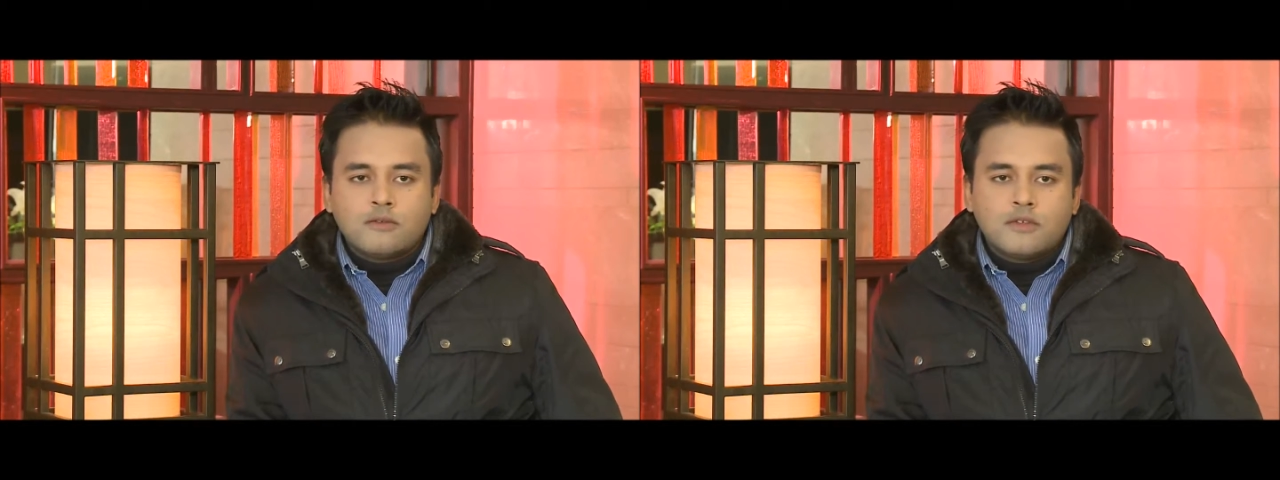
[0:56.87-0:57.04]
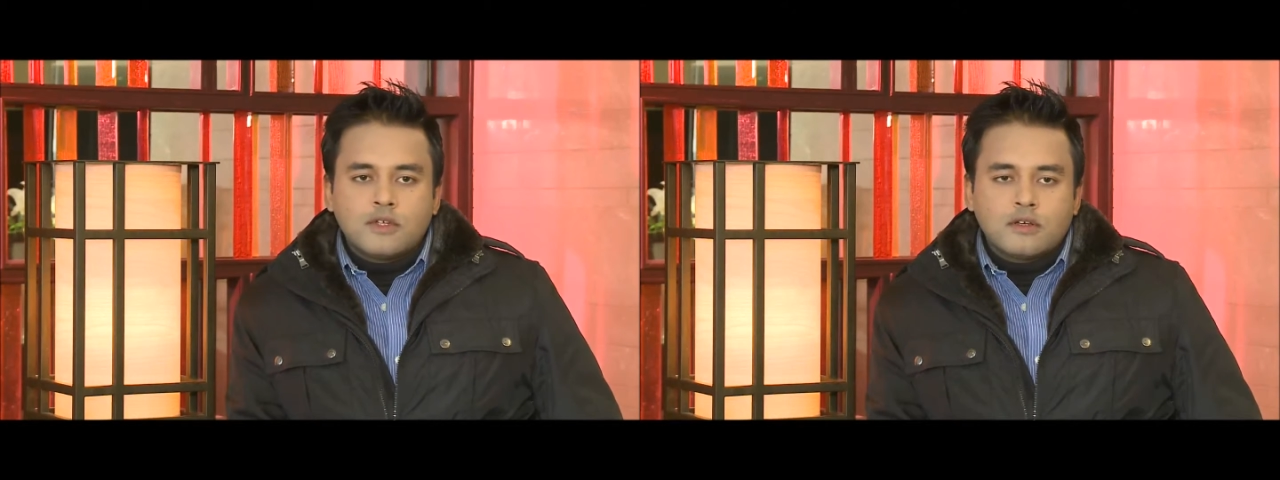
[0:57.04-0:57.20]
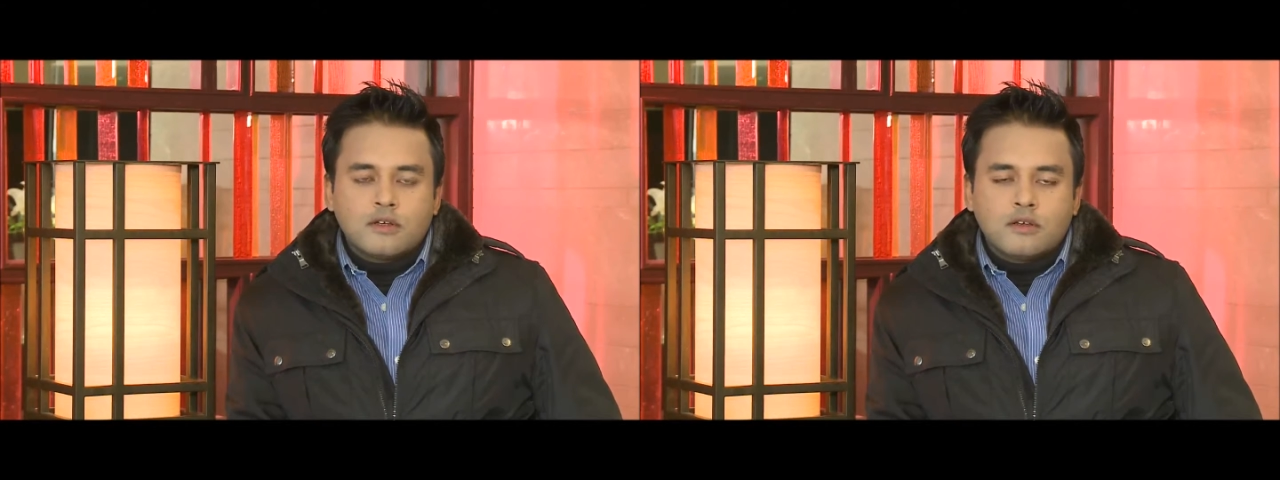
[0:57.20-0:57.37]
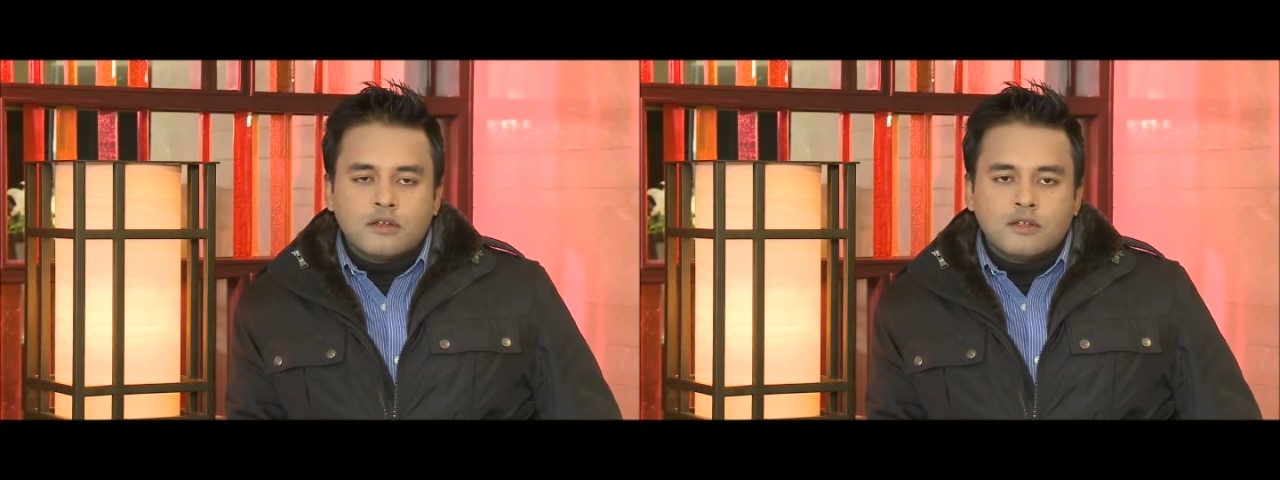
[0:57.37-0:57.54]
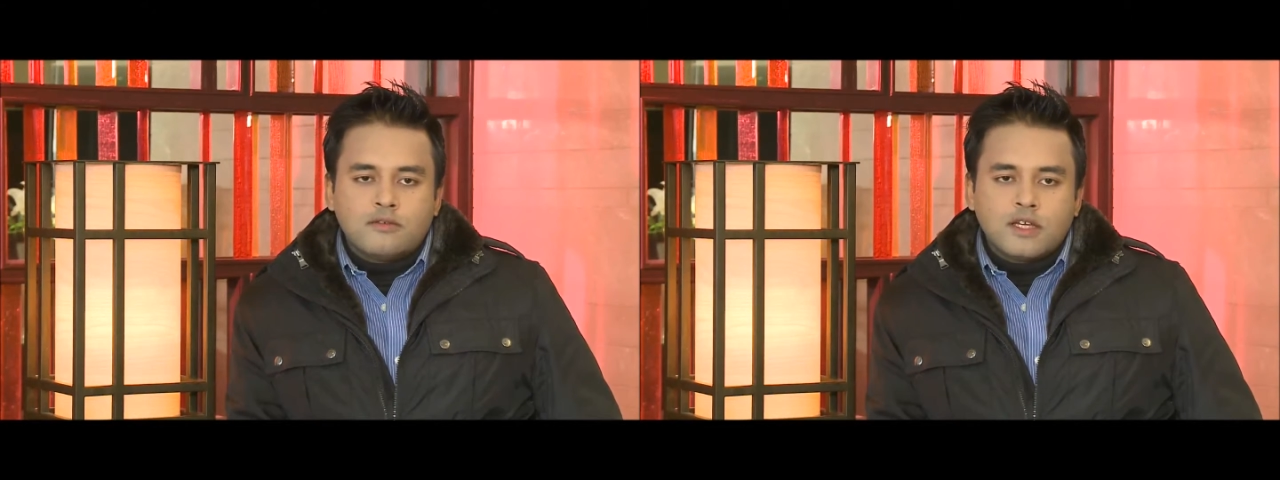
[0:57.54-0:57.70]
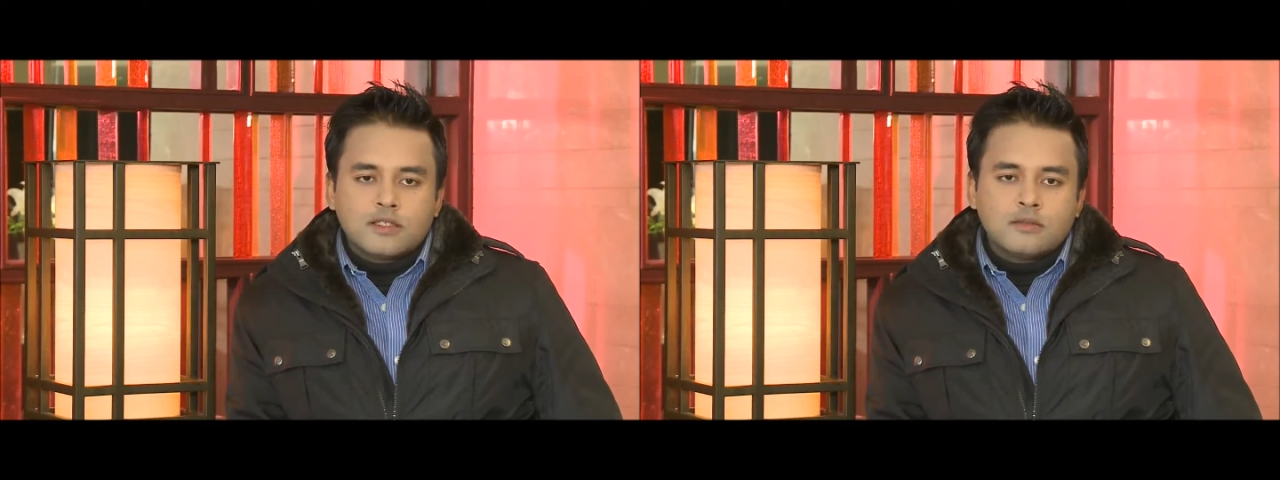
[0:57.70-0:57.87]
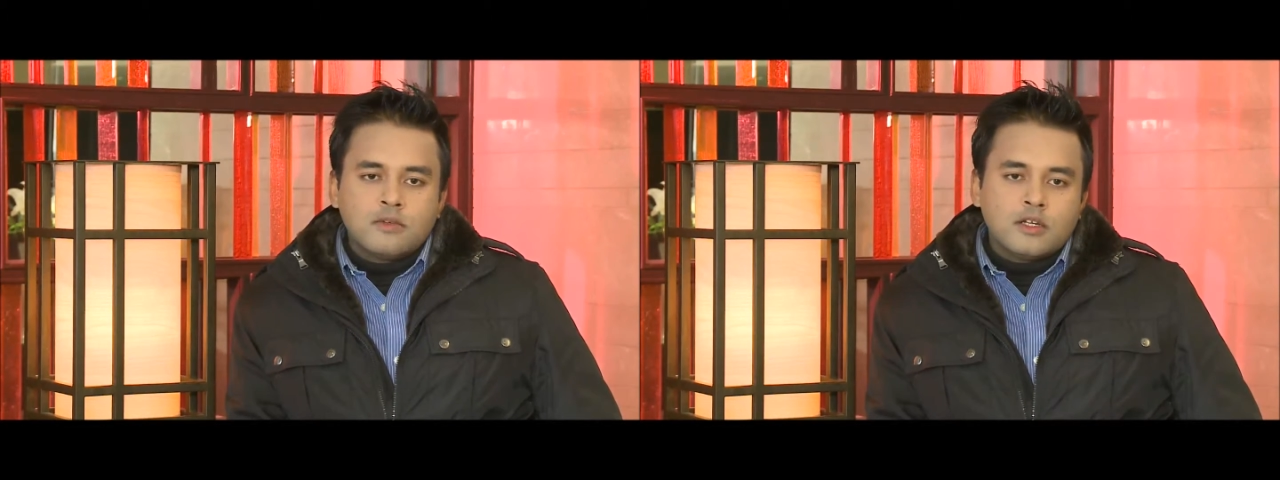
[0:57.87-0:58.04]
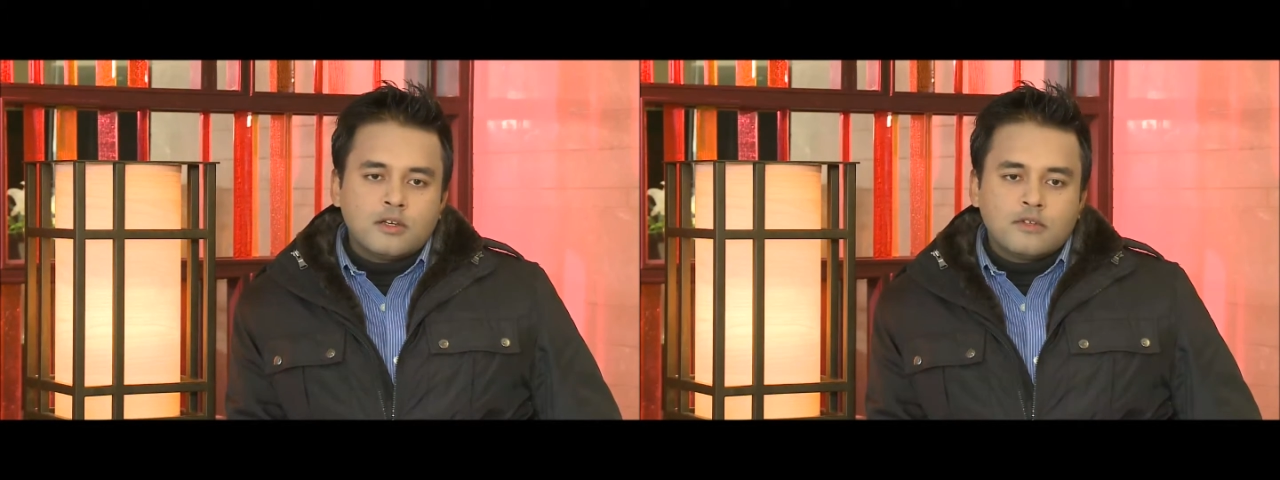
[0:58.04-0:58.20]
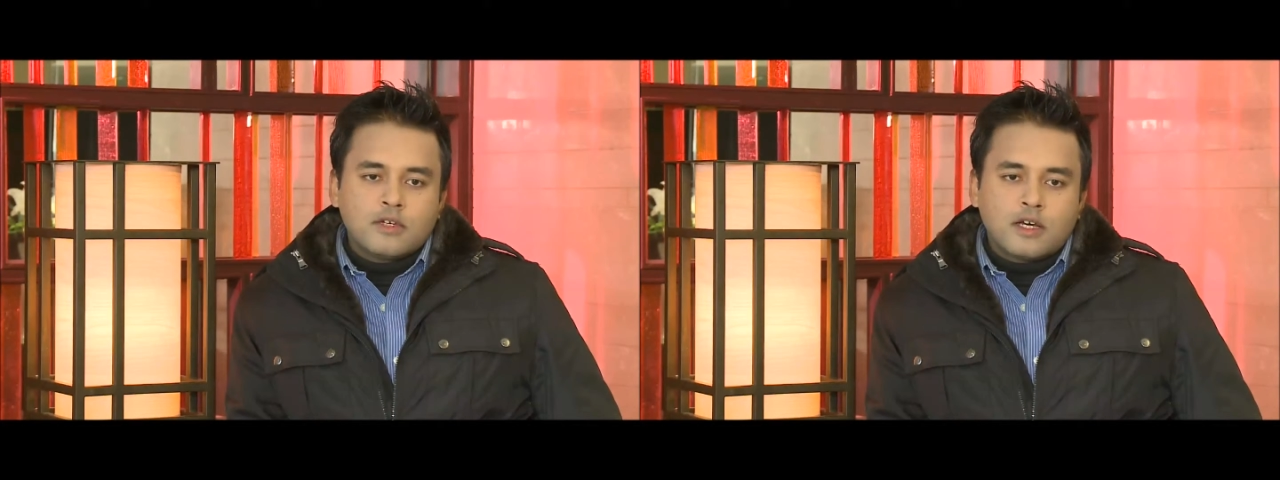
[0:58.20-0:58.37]
of
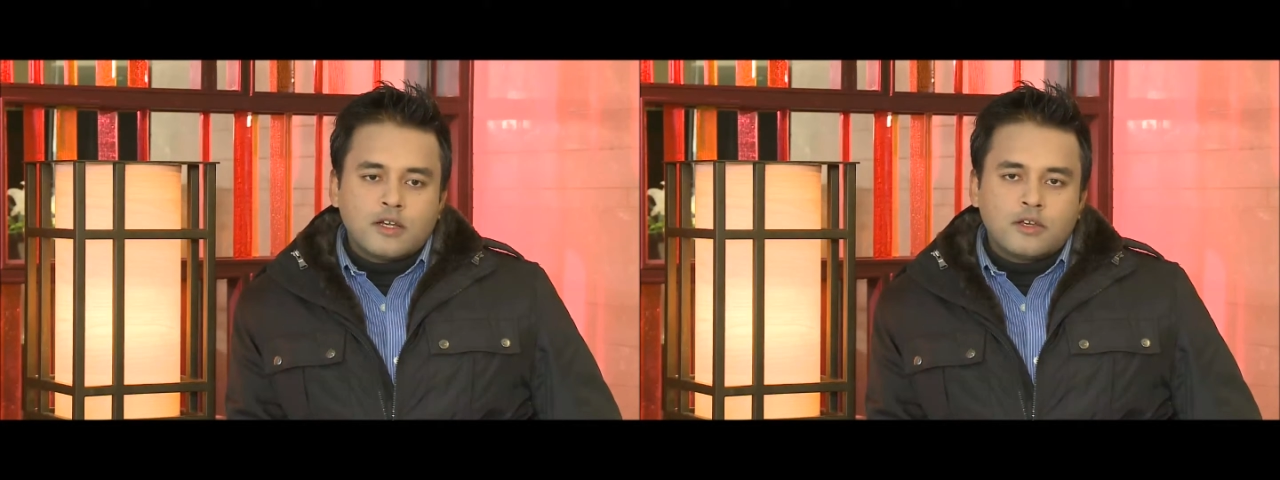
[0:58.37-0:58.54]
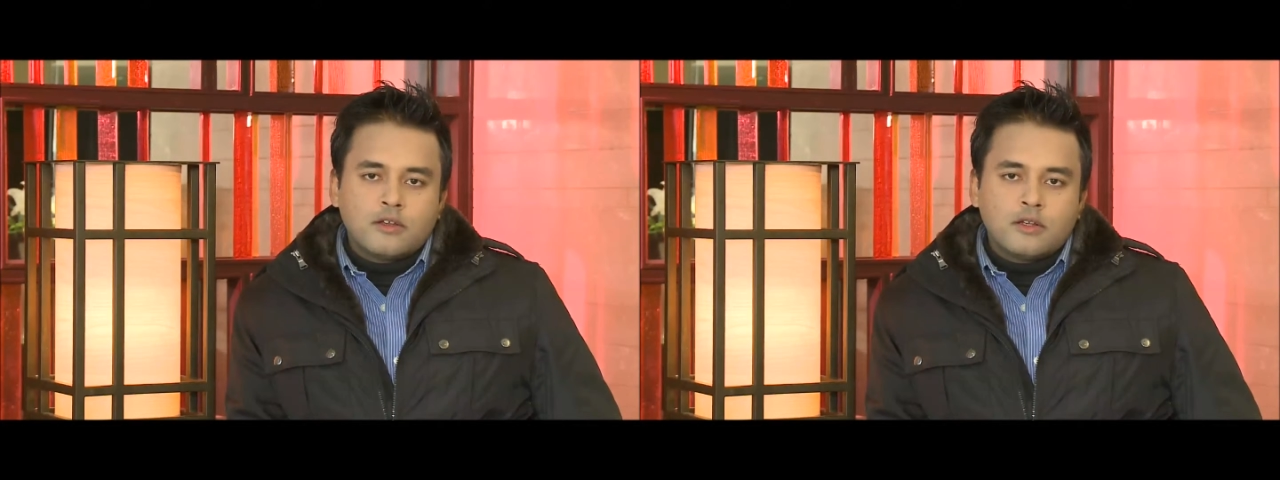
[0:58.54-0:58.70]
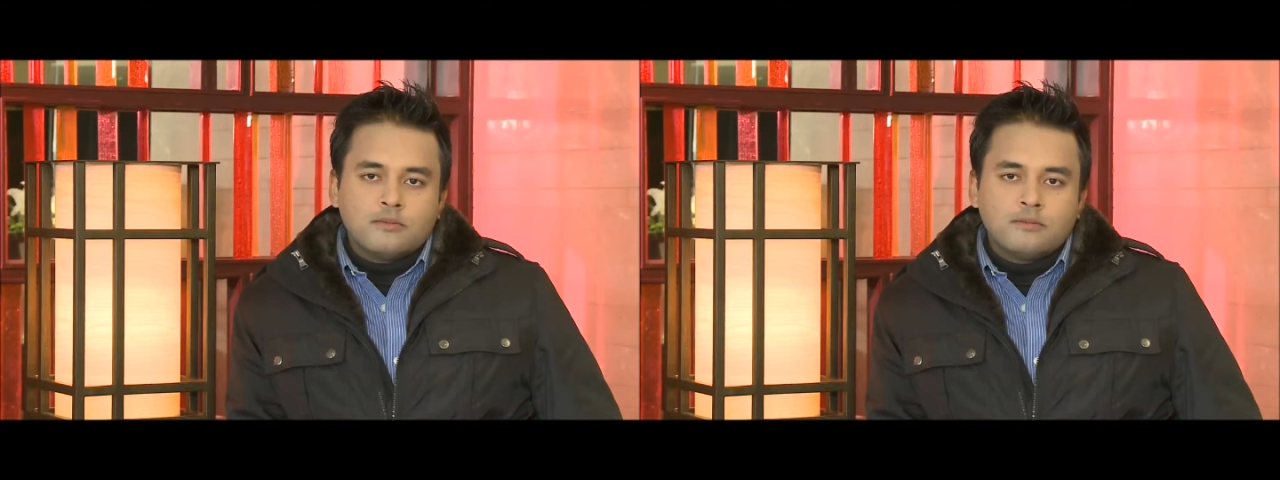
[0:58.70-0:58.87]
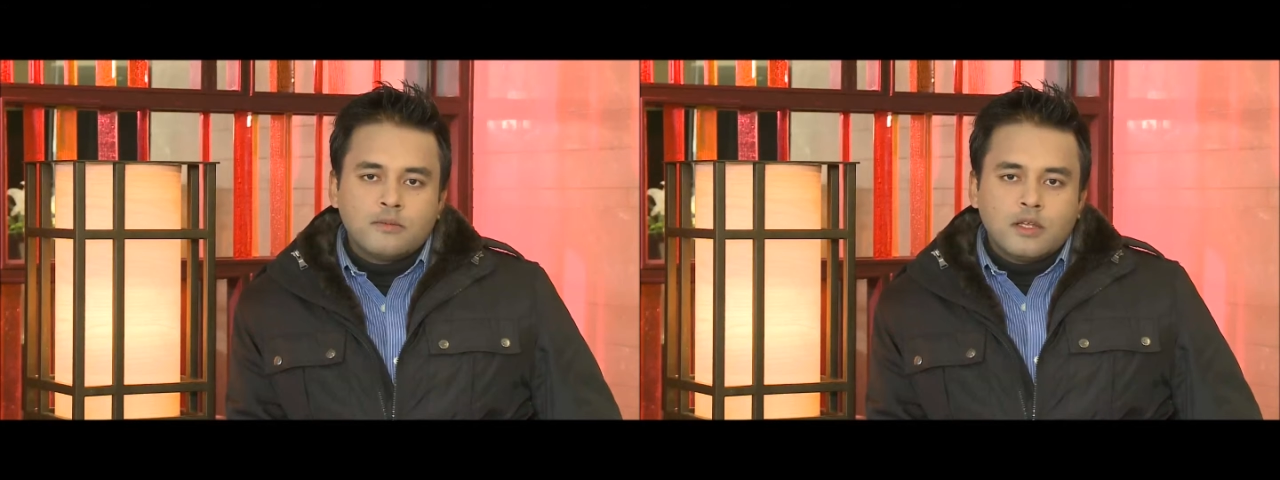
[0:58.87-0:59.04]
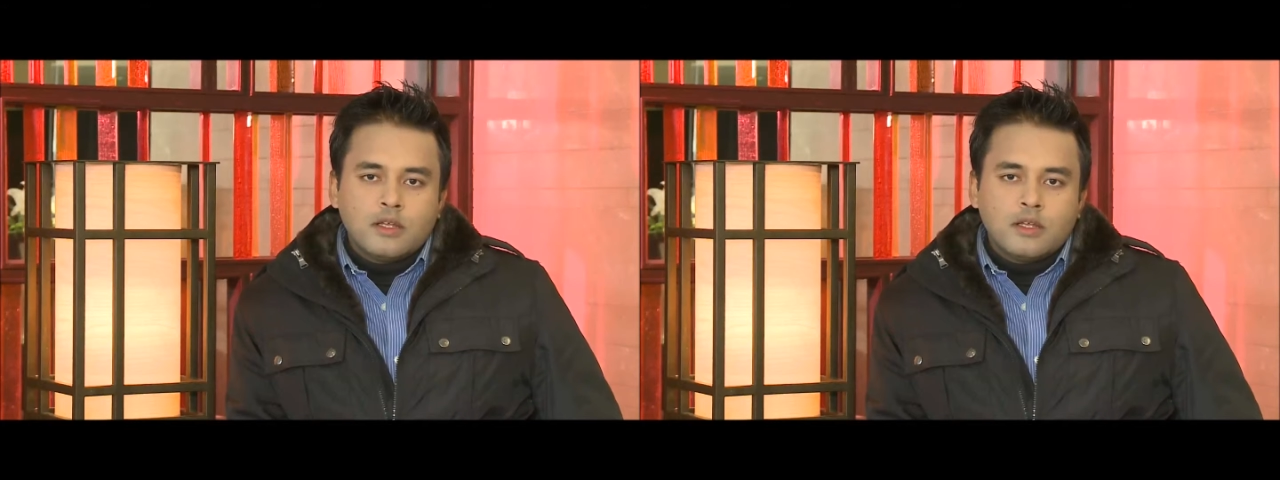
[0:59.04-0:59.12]
the curriculum